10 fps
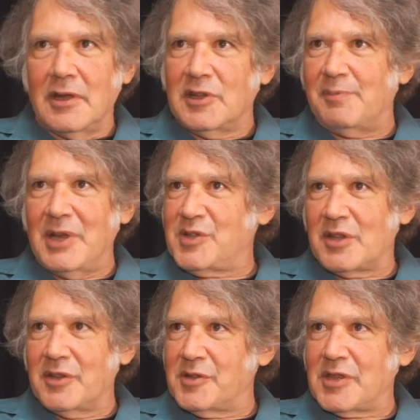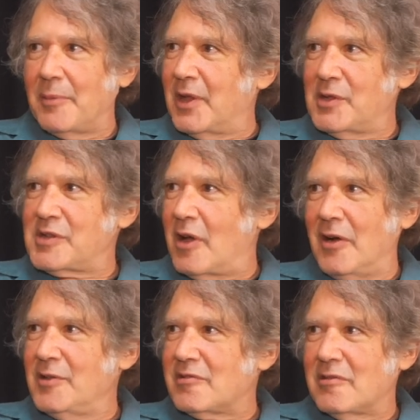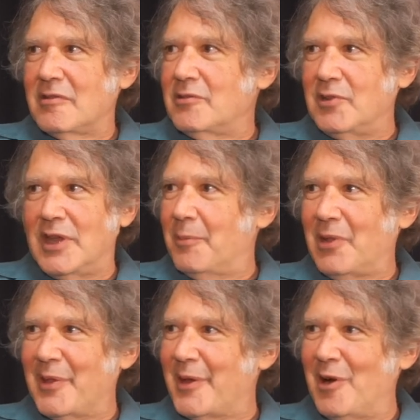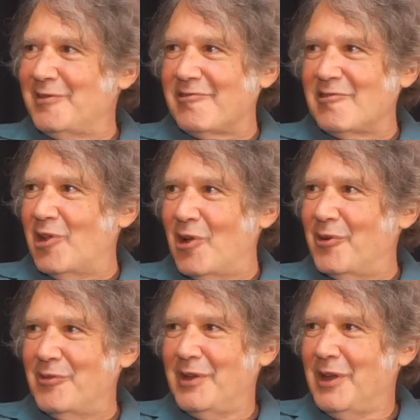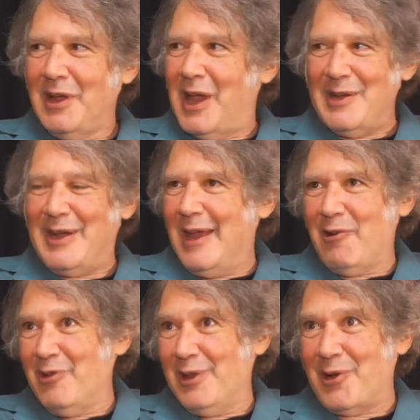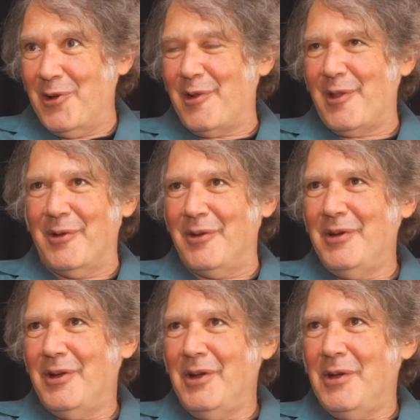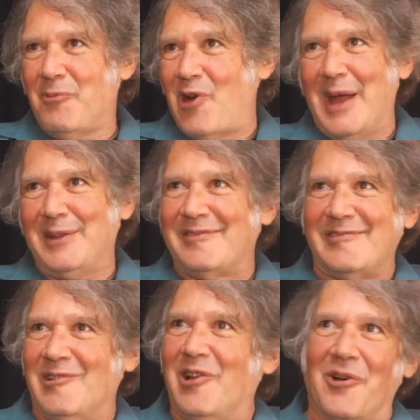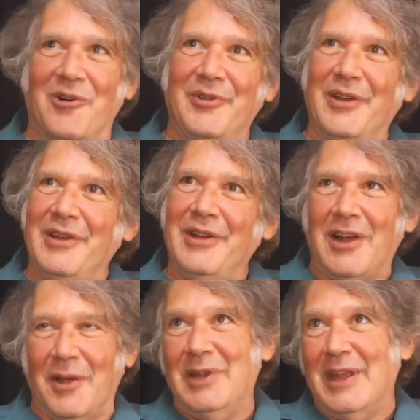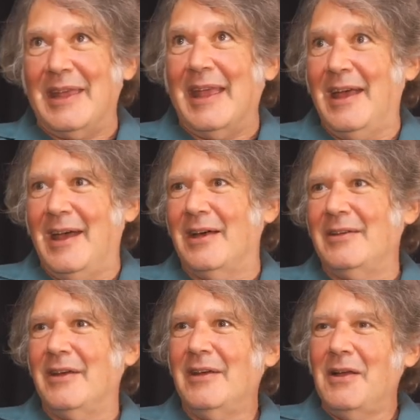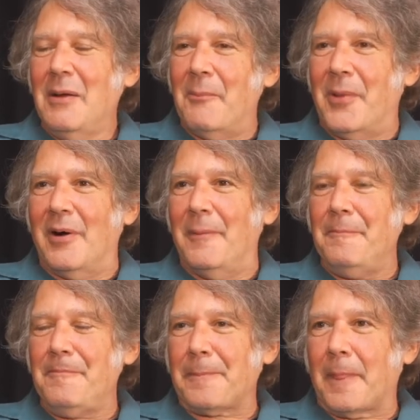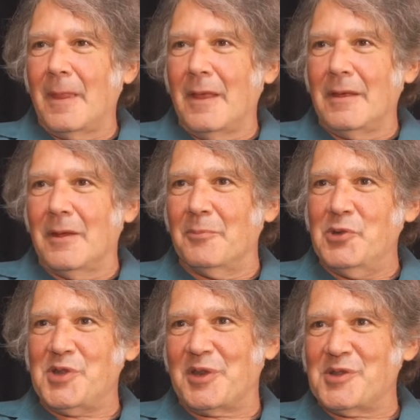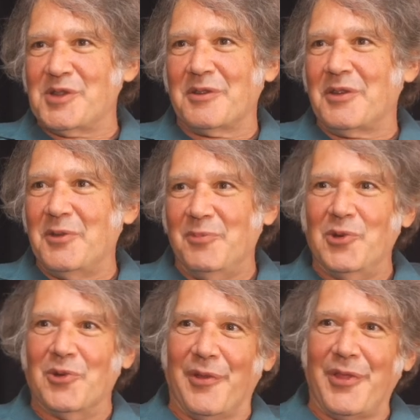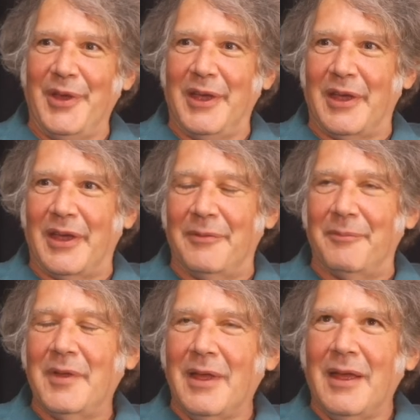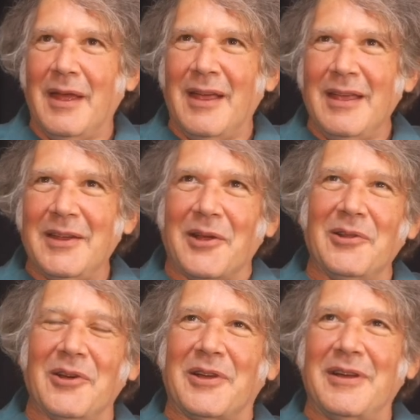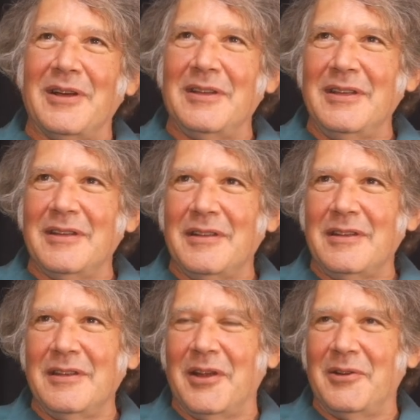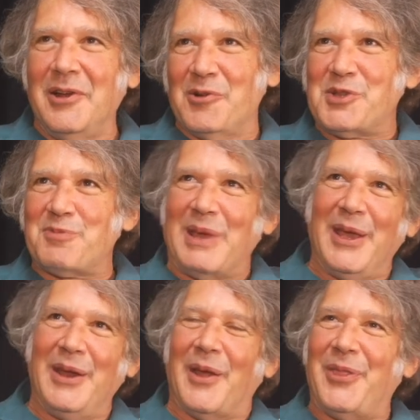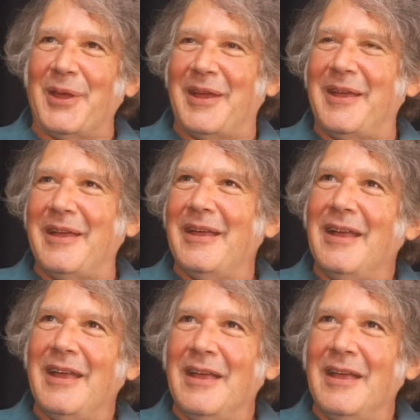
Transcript: it's basically the same thing as a concert. You can't play the concert alone, and you can't really go to the practice alone. I mean, you can, but you know, music is a communal thing, and you know, look, you know, here in Spain, I think